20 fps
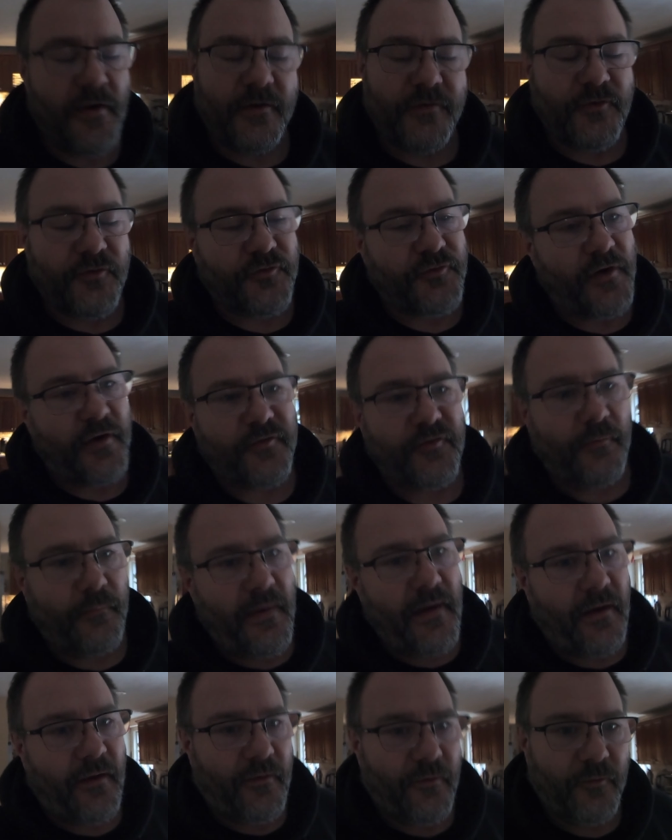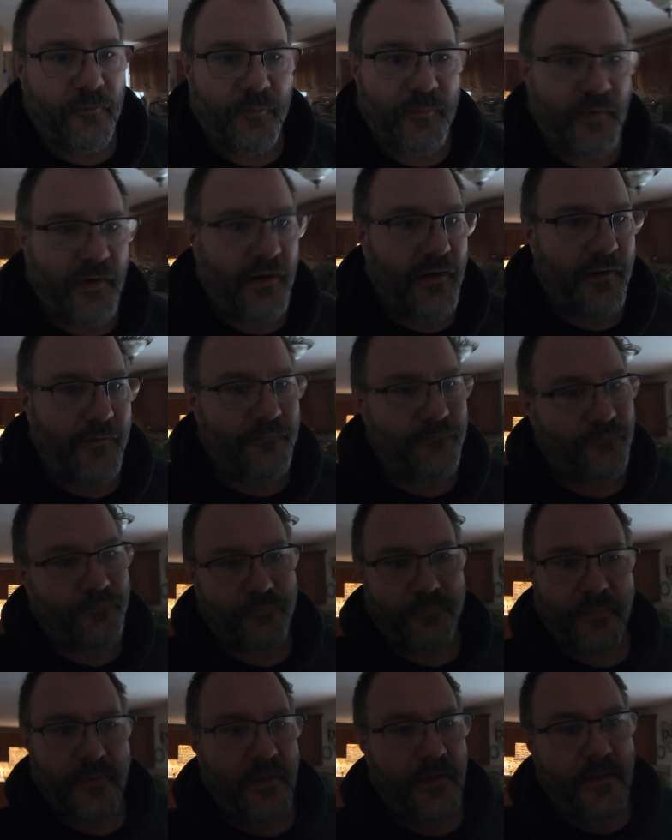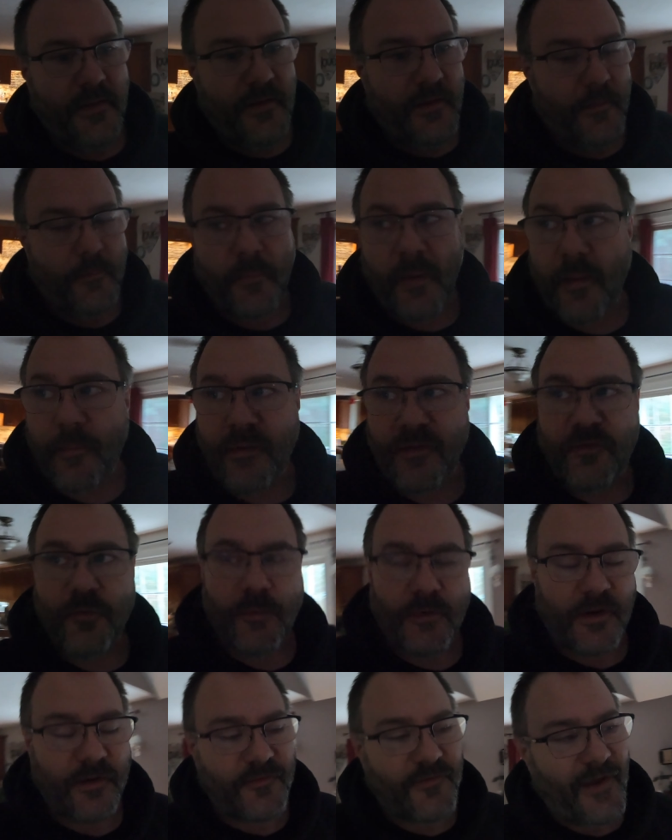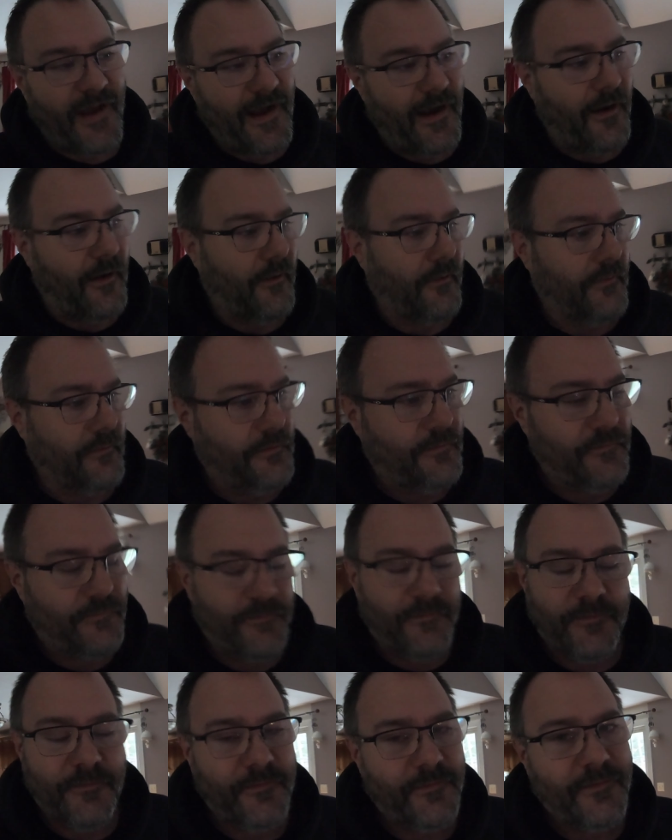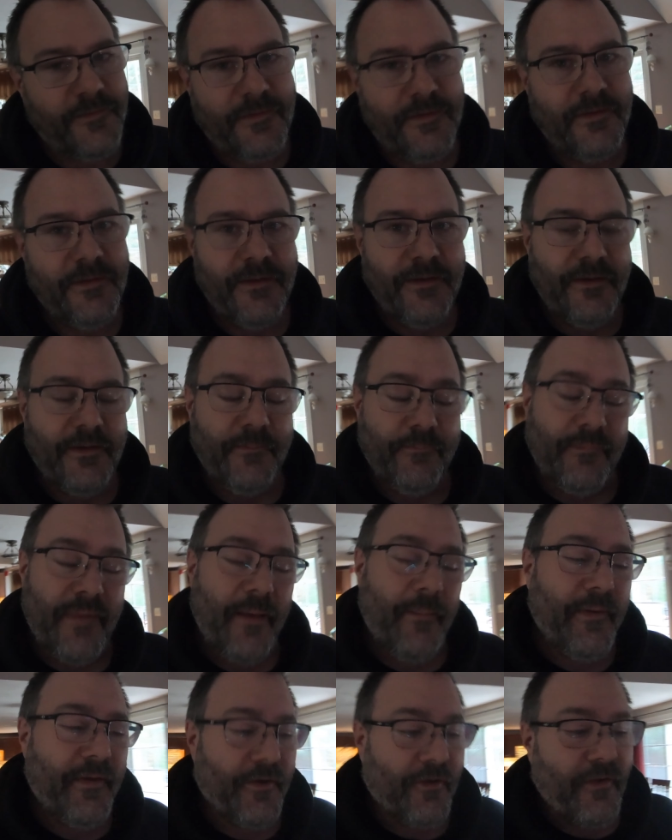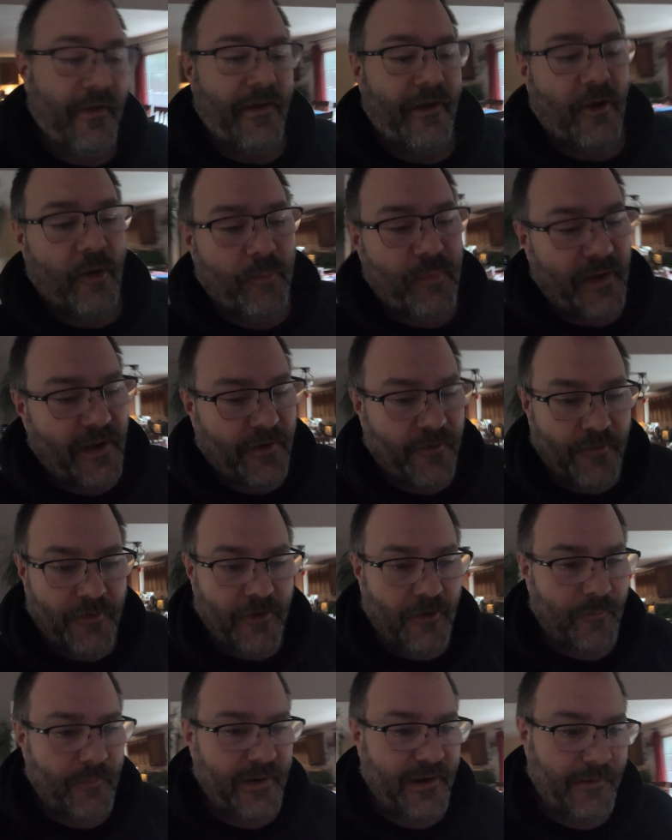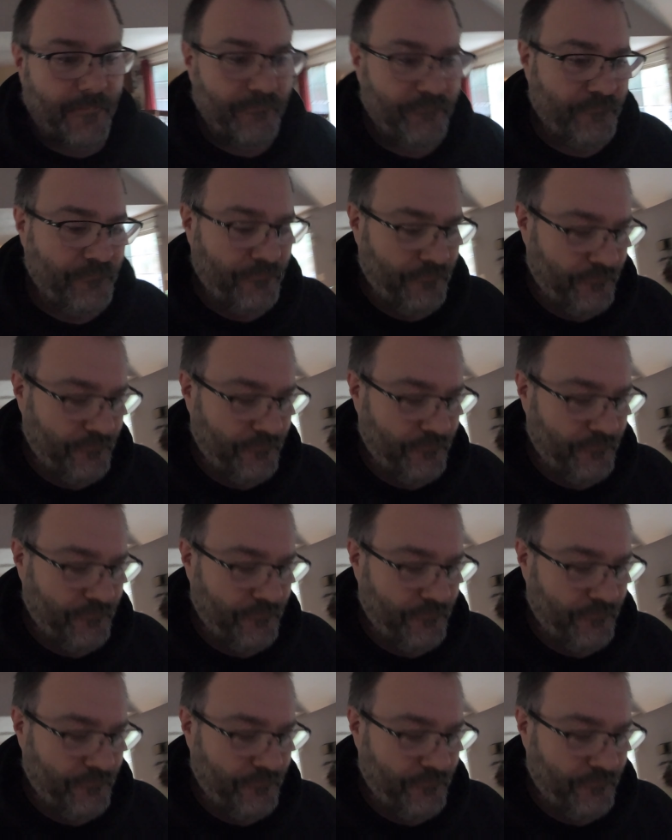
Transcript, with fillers: not to stress him out, but maybe doing a towel, maybe it'll help. I don't know, man.